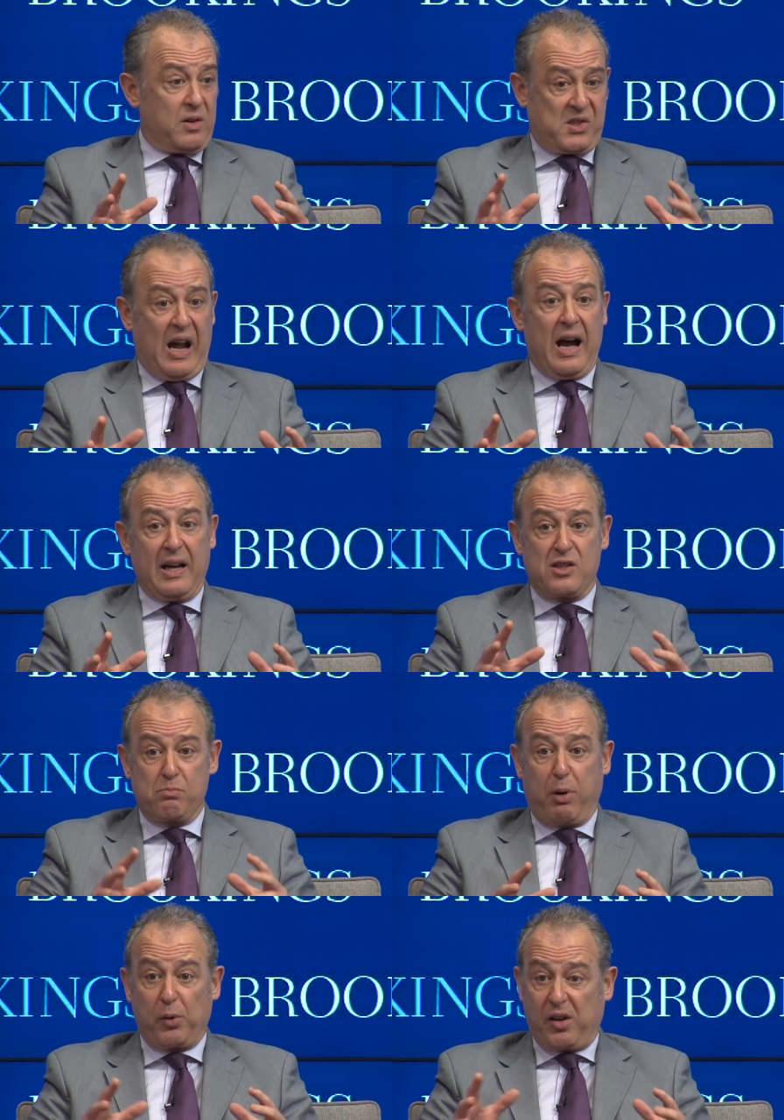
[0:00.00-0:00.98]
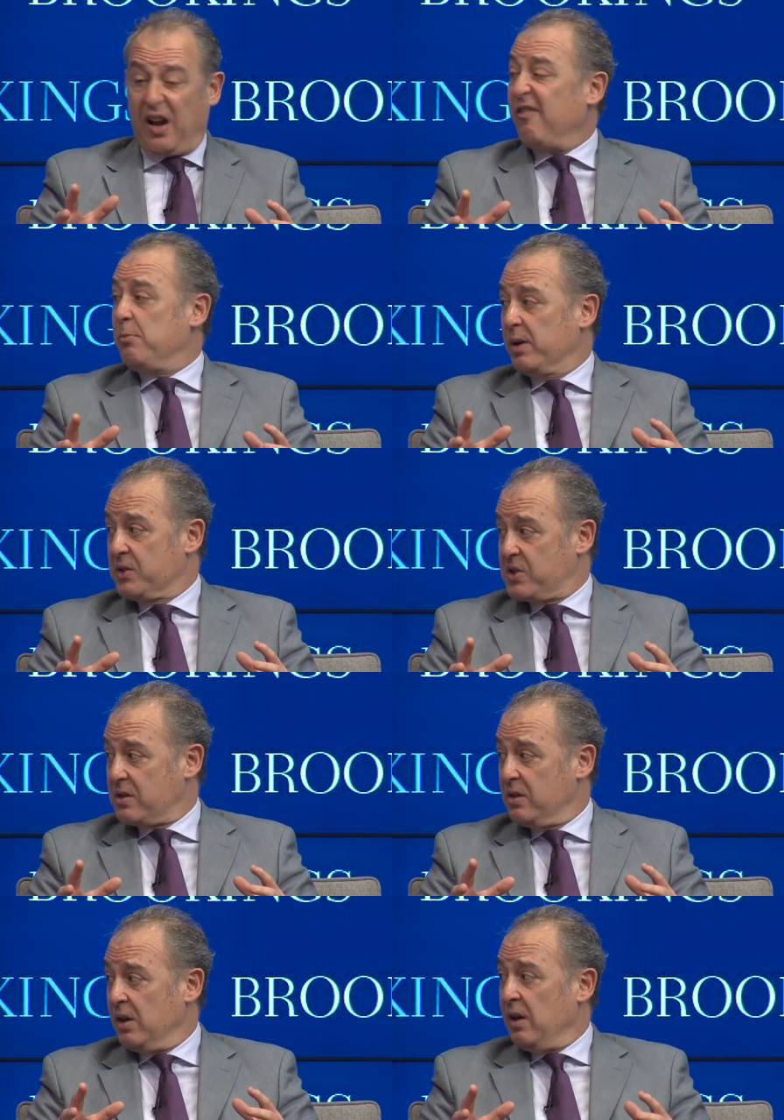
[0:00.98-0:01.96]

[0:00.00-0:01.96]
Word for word: sides and both governments